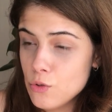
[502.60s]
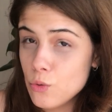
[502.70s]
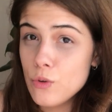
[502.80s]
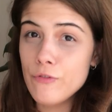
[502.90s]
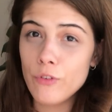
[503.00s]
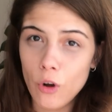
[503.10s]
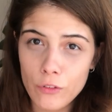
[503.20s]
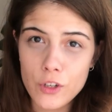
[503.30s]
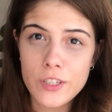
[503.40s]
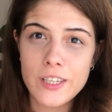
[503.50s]
to
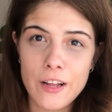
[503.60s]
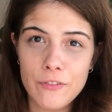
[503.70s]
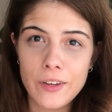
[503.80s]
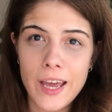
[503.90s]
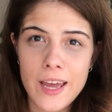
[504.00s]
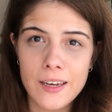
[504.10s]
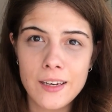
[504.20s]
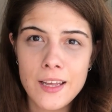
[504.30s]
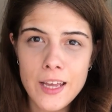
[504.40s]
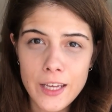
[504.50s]
involve yourself again
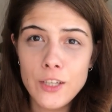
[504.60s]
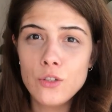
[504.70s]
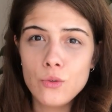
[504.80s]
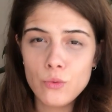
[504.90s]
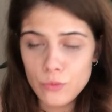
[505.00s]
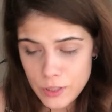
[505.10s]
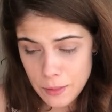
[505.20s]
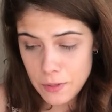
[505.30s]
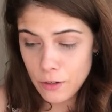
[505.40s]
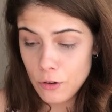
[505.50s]
into
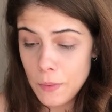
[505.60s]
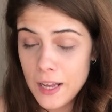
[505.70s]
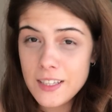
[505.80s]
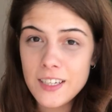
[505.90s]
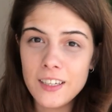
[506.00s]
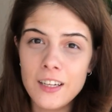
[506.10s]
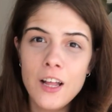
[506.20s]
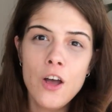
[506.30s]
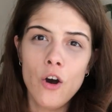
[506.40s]
something romantical